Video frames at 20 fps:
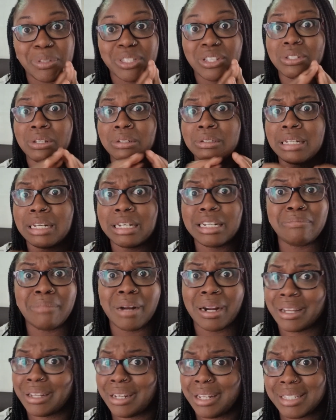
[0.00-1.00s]
There's a lot of
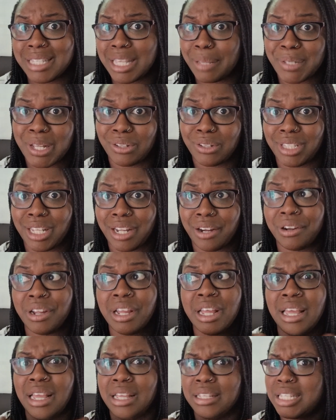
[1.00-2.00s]
marketing tips out there,
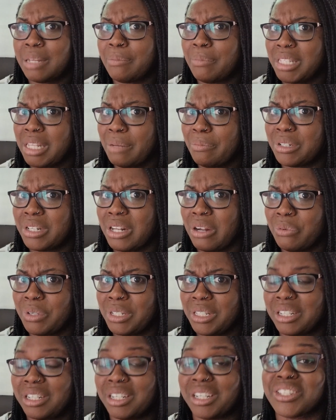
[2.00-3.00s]
and some of them are not
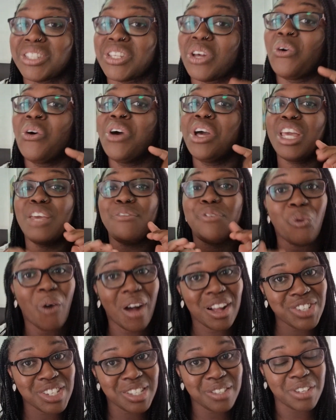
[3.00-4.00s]
really good. So if you
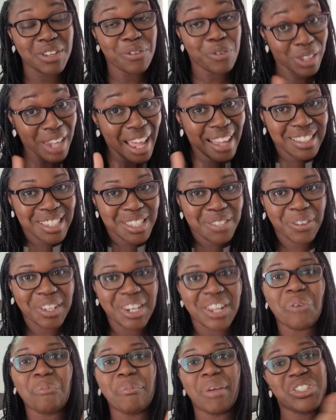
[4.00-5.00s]
like this
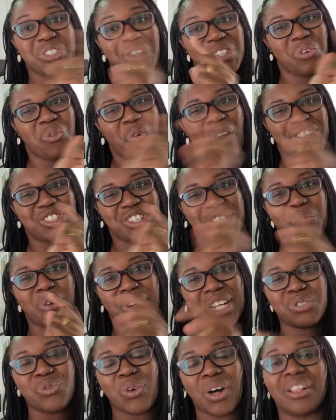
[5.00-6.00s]
video, make sure you watch this
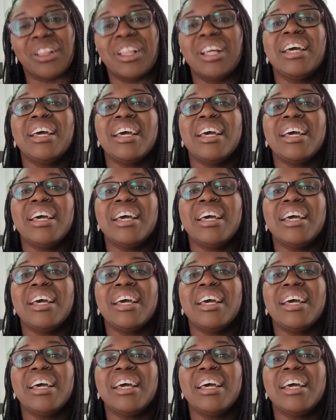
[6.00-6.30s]
one as well.